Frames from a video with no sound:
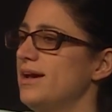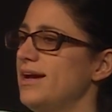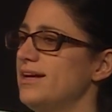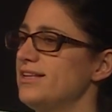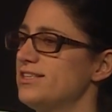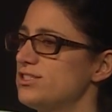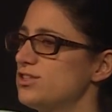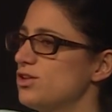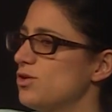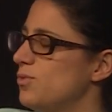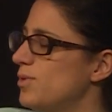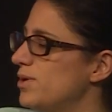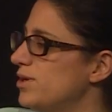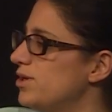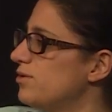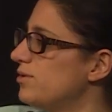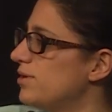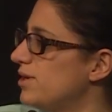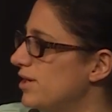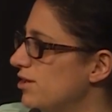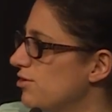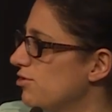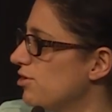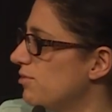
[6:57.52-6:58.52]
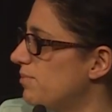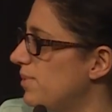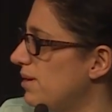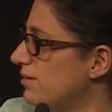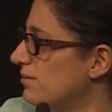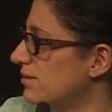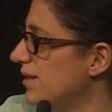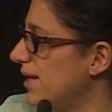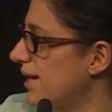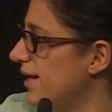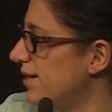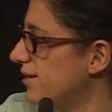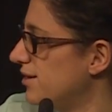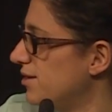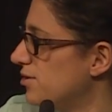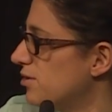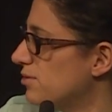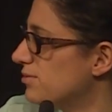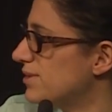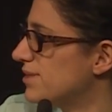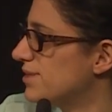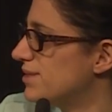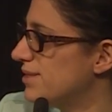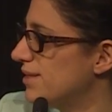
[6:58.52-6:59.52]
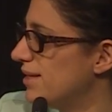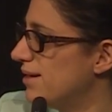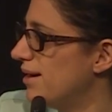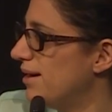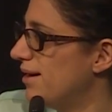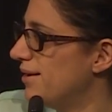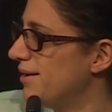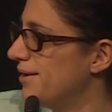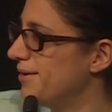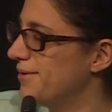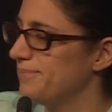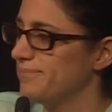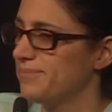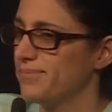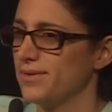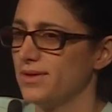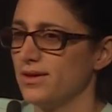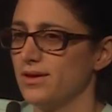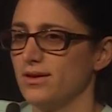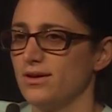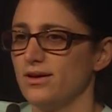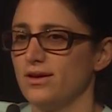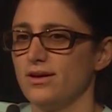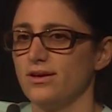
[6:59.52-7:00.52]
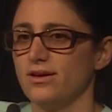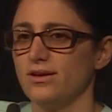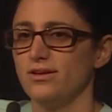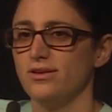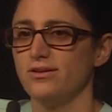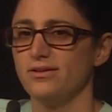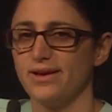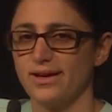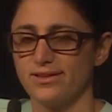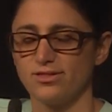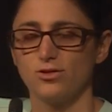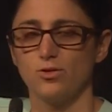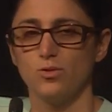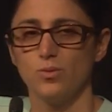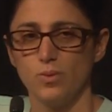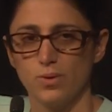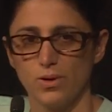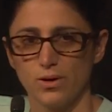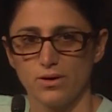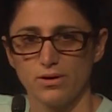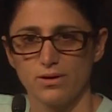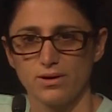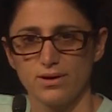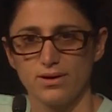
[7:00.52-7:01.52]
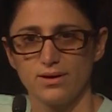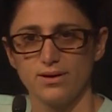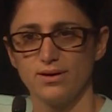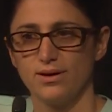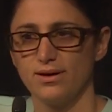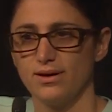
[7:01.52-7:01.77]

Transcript: And so when you hear about lead, you don't sit on it, you get to work.